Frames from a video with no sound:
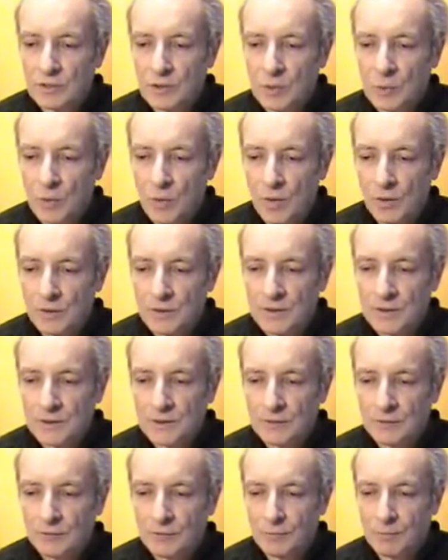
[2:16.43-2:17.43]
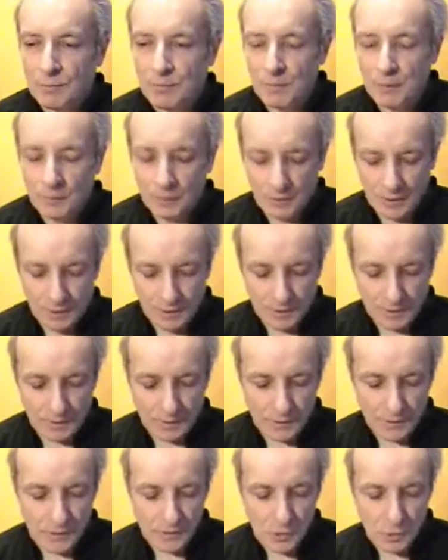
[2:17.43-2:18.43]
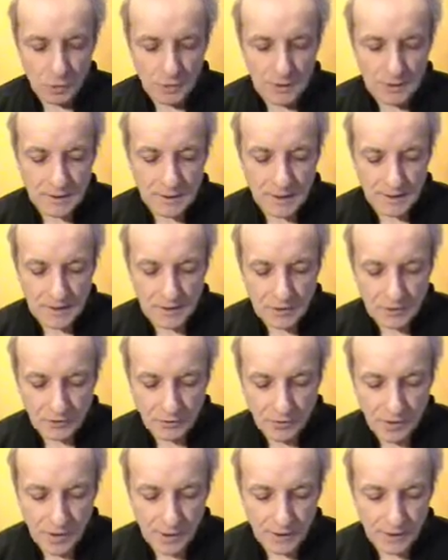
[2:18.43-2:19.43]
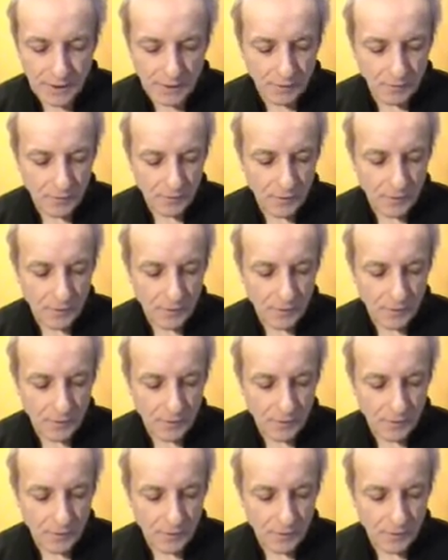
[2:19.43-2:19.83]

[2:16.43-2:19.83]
quality of milk and the sweet taste of honey.